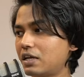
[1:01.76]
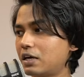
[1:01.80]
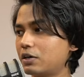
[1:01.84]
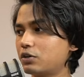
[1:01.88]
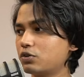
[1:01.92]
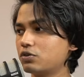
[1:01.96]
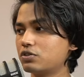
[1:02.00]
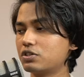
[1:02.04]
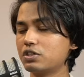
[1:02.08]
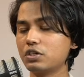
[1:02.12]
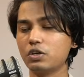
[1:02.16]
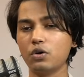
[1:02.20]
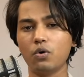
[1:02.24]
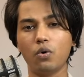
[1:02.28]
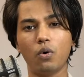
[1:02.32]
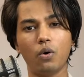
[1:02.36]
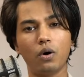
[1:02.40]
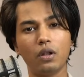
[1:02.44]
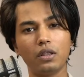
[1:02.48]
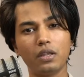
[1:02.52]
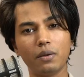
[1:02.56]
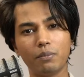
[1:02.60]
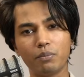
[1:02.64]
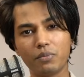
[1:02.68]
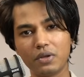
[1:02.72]
that you see,
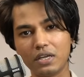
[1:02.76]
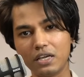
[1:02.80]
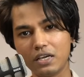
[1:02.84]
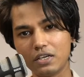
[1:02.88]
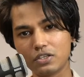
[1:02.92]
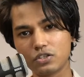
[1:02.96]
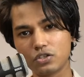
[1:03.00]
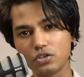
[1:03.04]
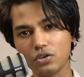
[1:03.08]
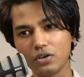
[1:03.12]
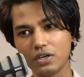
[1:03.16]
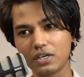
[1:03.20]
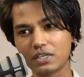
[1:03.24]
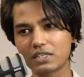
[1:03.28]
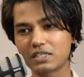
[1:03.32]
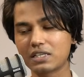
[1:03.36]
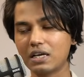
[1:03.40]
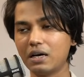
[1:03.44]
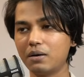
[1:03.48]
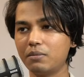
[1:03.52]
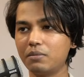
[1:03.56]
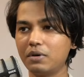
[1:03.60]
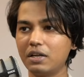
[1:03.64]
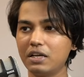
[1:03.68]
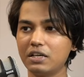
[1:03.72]
all the PSU
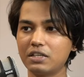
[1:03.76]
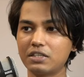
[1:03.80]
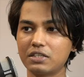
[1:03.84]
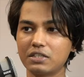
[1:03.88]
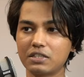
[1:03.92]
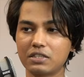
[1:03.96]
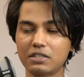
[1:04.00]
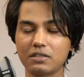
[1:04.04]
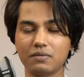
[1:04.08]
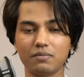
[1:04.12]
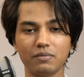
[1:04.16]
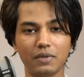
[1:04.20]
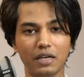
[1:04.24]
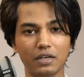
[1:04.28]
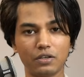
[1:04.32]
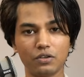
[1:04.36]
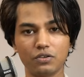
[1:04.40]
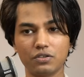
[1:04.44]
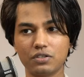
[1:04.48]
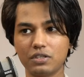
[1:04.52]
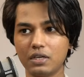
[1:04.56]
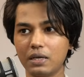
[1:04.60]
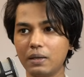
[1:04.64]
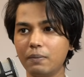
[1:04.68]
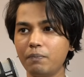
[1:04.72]
examinations that
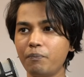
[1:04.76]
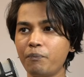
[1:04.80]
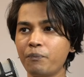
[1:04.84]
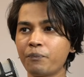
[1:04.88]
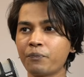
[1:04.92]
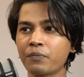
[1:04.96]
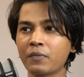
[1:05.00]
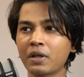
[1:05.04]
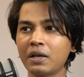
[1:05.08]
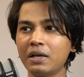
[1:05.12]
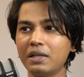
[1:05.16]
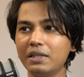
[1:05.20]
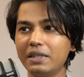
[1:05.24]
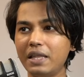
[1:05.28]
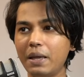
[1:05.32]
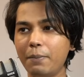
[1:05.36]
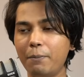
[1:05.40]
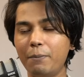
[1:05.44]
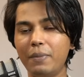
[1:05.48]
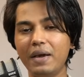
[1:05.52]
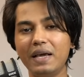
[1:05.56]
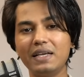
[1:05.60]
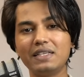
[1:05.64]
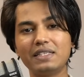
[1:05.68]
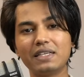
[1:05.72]
you see, they
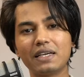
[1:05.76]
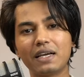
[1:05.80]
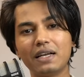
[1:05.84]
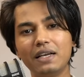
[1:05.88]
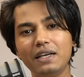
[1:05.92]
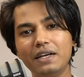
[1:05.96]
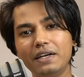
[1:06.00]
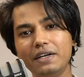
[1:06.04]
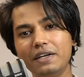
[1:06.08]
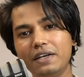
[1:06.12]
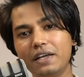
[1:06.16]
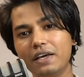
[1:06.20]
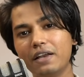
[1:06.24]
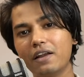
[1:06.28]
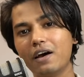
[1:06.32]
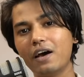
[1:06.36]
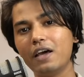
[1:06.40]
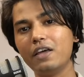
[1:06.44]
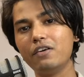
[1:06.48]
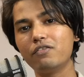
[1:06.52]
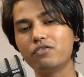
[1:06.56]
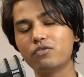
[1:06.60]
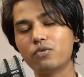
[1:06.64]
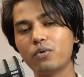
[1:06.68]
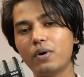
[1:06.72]
basically
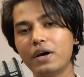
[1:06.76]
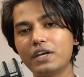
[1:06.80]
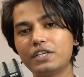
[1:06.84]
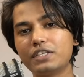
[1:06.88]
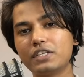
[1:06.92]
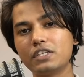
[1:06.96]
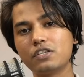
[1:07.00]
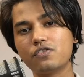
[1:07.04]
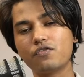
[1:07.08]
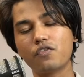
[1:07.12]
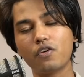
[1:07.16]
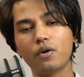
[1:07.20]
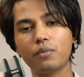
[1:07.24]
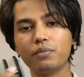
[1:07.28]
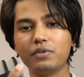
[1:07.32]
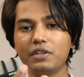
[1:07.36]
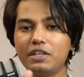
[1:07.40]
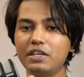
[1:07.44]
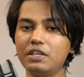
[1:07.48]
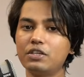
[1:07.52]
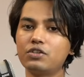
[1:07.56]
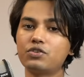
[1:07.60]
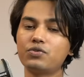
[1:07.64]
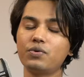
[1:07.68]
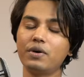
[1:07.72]
derive questions from
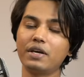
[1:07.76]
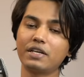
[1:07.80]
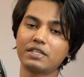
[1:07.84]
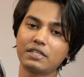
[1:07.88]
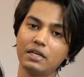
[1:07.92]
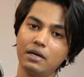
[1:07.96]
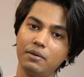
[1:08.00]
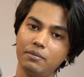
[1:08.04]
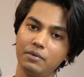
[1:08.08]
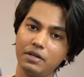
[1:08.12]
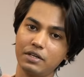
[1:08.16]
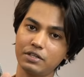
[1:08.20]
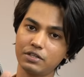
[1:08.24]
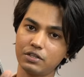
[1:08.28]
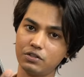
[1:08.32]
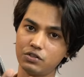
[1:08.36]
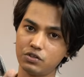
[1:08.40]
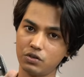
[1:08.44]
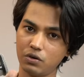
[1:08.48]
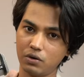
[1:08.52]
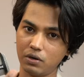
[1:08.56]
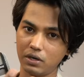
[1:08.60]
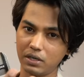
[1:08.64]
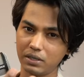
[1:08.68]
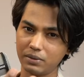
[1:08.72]
these two examinations
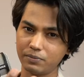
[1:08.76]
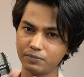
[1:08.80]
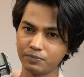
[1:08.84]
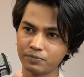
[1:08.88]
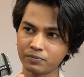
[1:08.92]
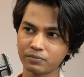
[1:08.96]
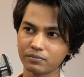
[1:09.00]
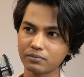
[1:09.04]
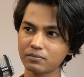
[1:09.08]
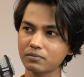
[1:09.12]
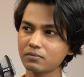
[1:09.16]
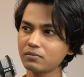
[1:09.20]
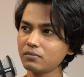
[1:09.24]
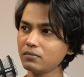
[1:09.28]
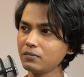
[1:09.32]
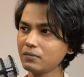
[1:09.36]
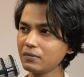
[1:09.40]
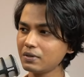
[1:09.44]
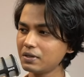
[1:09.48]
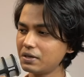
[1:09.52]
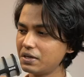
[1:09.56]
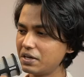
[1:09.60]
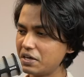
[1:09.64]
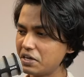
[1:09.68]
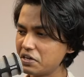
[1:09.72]
only.
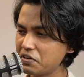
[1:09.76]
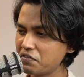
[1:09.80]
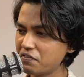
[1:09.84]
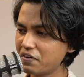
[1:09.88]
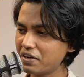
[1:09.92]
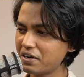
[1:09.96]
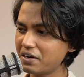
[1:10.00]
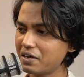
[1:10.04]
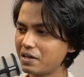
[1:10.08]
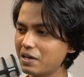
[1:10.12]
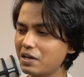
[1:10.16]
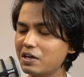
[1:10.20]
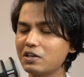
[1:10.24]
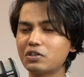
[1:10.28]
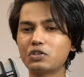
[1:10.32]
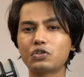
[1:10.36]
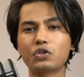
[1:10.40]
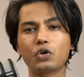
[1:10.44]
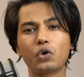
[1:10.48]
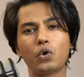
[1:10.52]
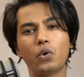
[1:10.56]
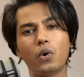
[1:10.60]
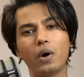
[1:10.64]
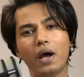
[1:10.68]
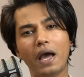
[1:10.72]
Even
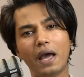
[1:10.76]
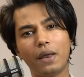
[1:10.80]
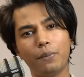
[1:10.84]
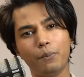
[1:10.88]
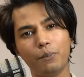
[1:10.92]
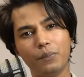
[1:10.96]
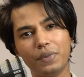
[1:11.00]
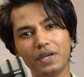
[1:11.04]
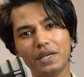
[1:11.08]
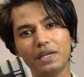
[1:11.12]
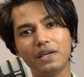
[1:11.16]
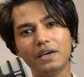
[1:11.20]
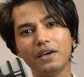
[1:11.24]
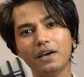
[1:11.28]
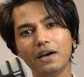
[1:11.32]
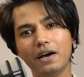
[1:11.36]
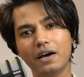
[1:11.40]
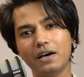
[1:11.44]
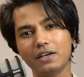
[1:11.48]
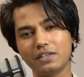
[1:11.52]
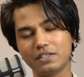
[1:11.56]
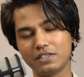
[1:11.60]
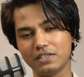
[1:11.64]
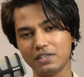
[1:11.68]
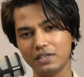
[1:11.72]
ISRO and
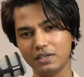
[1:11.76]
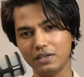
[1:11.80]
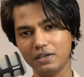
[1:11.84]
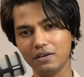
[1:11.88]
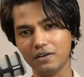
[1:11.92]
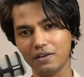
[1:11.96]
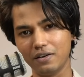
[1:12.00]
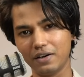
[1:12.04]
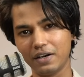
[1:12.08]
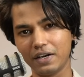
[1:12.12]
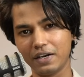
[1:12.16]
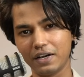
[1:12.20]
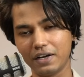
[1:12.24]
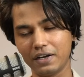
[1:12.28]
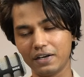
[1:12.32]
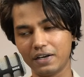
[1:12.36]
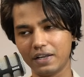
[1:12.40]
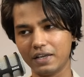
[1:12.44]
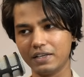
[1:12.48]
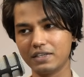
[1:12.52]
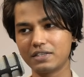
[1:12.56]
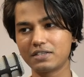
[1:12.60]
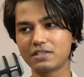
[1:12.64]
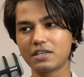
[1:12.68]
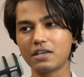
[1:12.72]
BARC written
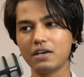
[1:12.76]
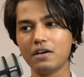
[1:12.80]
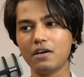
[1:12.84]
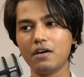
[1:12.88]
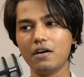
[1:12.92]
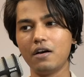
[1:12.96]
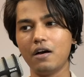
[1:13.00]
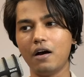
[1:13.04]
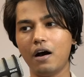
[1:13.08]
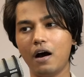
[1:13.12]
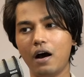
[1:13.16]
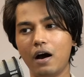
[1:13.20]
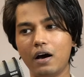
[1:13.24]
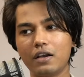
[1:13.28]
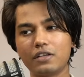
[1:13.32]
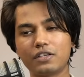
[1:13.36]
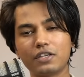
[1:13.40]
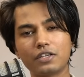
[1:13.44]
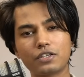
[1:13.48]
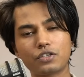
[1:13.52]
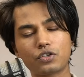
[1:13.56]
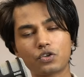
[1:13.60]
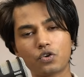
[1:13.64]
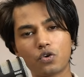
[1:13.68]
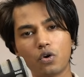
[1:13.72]
tests are
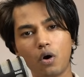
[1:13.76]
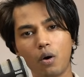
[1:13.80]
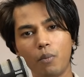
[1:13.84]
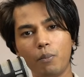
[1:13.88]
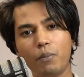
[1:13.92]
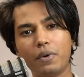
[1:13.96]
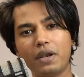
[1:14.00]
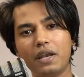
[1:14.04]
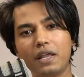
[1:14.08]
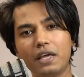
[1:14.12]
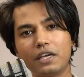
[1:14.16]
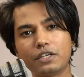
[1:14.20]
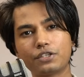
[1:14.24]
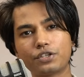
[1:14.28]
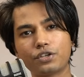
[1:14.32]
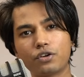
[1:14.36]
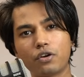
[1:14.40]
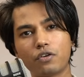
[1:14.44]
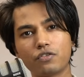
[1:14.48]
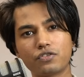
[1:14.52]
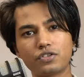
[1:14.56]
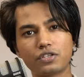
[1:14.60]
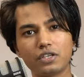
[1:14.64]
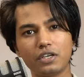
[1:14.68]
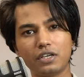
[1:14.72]
just combination
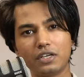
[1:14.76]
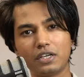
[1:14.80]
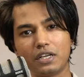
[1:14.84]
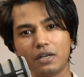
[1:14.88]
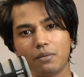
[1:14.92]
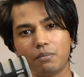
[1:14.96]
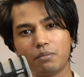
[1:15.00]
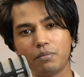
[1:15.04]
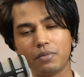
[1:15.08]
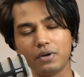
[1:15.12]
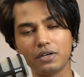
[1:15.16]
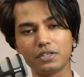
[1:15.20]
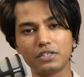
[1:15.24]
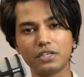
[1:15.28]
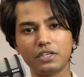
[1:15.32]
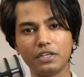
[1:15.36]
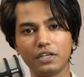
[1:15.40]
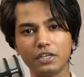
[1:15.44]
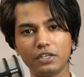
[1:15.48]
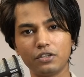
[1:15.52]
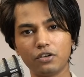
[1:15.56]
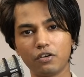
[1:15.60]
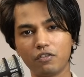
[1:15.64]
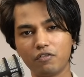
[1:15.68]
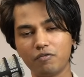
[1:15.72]
of certain
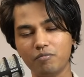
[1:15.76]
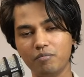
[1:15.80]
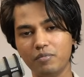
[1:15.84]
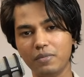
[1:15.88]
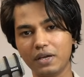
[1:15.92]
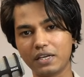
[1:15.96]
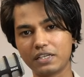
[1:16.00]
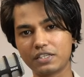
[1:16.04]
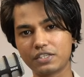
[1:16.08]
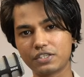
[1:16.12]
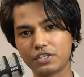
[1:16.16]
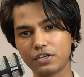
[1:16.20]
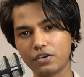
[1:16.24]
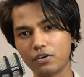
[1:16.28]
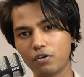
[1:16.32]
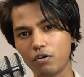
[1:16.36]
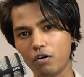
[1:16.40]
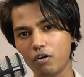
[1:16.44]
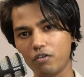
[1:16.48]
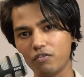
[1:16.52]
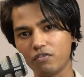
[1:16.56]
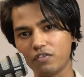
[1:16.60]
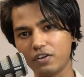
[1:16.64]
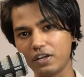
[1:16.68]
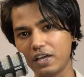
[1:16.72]
percentage of mixture
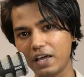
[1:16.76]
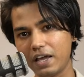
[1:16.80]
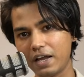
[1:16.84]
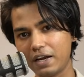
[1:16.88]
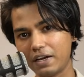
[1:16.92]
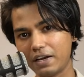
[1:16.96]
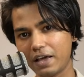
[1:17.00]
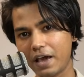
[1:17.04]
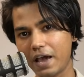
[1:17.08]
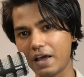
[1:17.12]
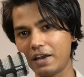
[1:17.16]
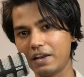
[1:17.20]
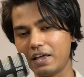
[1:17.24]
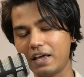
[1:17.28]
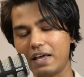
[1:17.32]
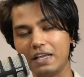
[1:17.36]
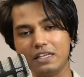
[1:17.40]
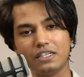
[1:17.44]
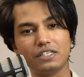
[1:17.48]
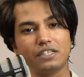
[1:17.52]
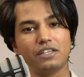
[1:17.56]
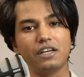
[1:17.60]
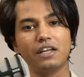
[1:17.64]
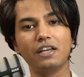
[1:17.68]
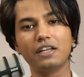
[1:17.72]
of GATE and
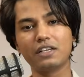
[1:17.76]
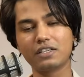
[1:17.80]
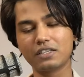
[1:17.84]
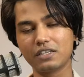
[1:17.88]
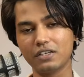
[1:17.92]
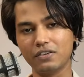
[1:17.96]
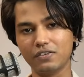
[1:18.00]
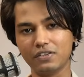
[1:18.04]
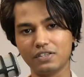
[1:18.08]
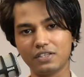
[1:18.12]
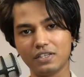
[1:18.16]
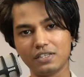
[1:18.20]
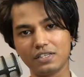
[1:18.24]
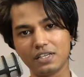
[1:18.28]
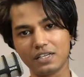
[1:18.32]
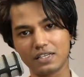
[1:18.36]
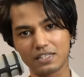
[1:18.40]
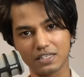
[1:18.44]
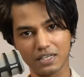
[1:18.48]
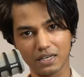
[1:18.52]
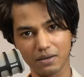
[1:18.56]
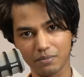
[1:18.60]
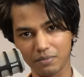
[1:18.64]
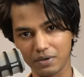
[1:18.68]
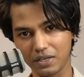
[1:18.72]
engineering services
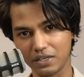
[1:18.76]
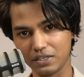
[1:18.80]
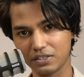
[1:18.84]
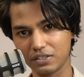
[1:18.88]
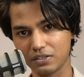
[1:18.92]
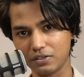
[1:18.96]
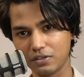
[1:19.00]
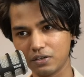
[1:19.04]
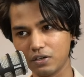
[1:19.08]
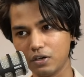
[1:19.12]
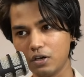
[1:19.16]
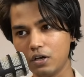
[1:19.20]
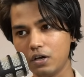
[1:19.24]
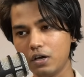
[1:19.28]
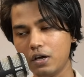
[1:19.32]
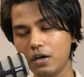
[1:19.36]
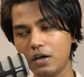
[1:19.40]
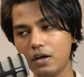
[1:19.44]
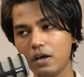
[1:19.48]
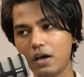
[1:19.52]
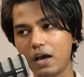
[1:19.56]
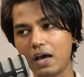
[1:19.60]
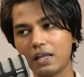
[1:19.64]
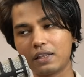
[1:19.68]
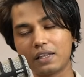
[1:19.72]
examination.
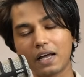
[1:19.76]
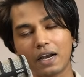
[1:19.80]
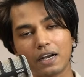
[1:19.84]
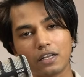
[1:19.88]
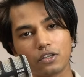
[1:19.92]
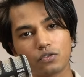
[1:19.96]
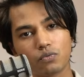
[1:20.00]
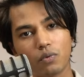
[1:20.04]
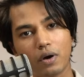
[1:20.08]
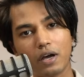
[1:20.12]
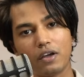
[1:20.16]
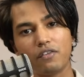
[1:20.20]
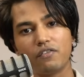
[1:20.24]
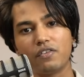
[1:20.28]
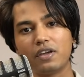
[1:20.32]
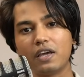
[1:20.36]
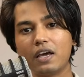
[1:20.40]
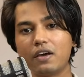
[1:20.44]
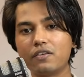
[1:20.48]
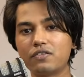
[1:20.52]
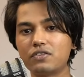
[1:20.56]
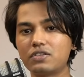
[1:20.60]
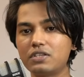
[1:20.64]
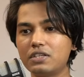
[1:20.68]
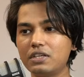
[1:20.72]
And that is why we
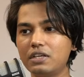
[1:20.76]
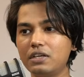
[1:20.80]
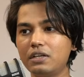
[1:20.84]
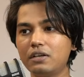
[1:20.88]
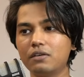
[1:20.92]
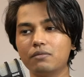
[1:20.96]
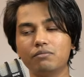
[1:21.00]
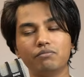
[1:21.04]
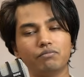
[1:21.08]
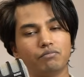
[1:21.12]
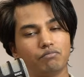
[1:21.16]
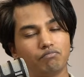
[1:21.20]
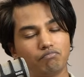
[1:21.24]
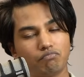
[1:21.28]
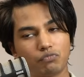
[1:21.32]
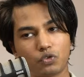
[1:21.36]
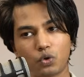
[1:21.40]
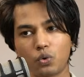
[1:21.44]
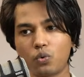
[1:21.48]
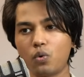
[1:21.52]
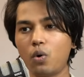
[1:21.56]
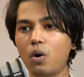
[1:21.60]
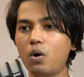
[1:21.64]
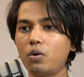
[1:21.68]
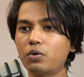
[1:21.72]
have seen
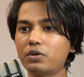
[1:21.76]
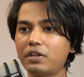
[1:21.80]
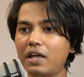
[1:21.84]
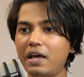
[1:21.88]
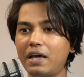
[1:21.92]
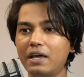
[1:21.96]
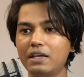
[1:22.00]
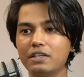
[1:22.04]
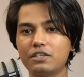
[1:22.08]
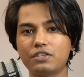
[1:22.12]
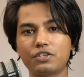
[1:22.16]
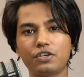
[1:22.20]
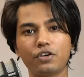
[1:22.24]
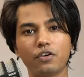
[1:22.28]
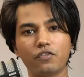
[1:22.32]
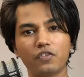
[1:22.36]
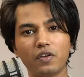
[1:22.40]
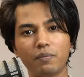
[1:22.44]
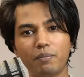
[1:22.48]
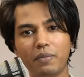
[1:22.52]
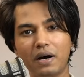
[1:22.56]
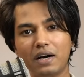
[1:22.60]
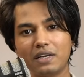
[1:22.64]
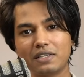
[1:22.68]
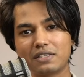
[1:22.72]
throughout the history of
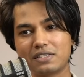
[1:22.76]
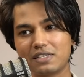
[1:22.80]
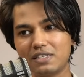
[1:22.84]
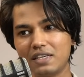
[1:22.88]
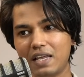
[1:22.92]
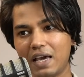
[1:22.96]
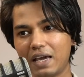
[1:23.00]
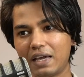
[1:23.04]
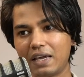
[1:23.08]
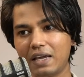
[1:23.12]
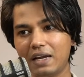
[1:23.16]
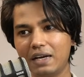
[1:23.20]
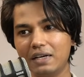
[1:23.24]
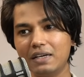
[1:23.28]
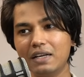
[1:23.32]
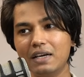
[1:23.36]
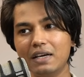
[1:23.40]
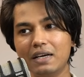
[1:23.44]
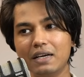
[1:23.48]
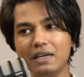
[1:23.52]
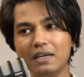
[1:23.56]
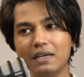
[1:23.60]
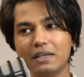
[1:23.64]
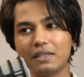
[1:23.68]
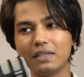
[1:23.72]
the past decade
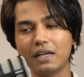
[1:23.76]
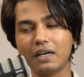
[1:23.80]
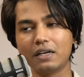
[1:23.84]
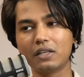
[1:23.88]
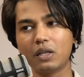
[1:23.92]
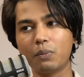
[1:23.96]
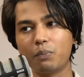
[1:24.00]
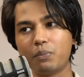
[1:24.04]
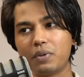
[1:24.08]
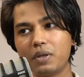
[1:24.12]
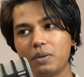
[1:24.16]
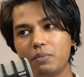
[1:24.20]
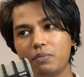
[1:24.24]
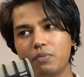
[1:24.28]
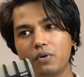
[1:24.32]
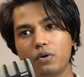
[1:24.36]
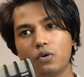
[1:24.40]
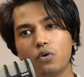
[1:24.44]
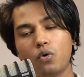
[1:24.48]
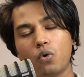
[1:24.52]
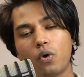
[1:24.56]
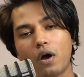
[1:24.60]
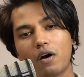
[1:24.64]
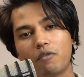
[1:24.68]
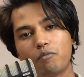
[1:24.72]
that the people
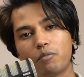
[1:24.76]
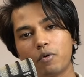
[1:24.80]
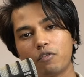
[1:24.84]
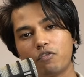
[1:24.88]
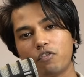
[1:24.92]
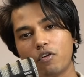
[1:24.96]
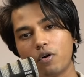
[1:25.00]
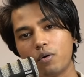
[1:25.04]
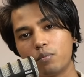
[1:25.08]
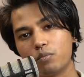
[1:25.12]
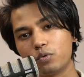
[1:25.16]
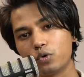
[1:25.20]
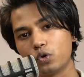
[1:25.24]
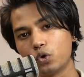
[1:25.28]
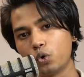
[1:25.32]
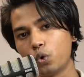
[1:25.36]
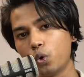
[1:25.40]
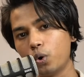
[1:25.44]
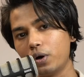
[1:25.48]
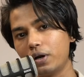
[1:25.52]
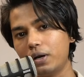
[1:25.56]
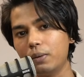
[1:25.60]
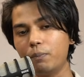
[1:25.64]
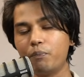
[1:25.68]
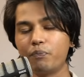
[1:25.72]
who have performed
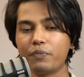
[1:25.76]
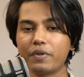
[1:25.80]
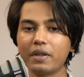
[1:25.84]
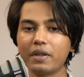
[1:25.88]
good